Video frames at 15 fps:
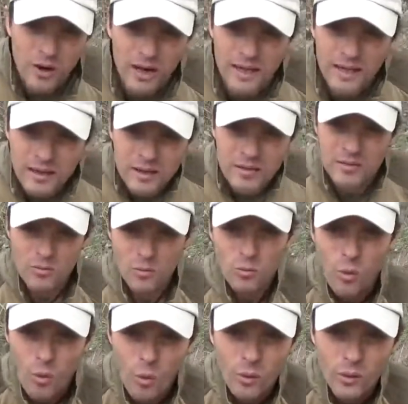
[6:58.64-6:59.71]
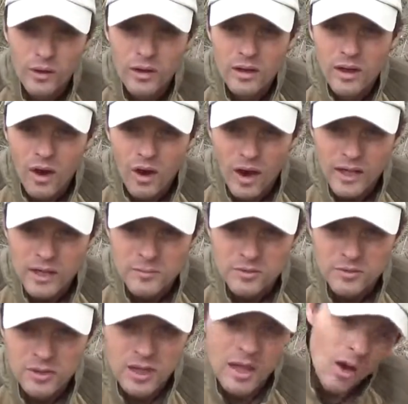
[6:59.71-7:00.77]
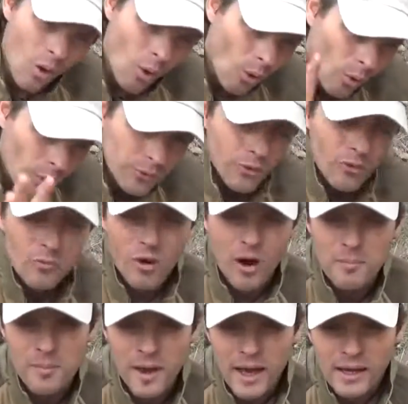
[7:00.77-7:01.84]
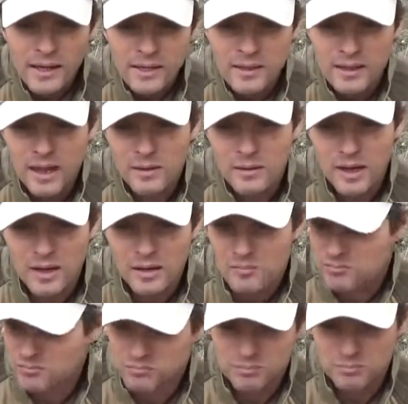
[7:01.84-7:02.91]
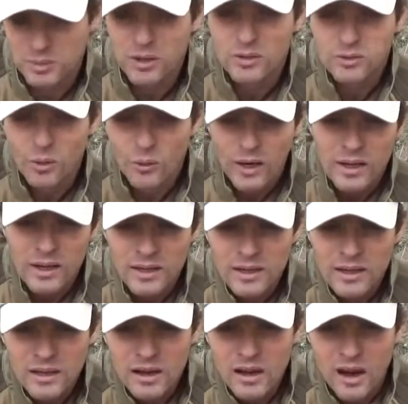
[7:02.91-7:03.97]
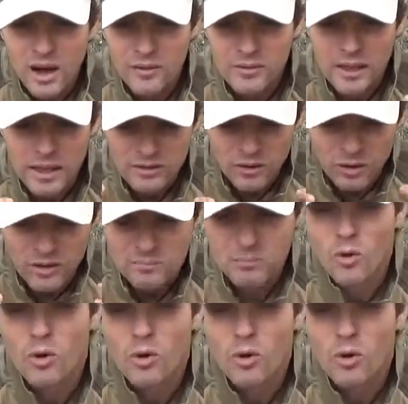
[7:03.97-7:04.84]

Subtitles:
my worn items, all through my pack and belt order, I've then got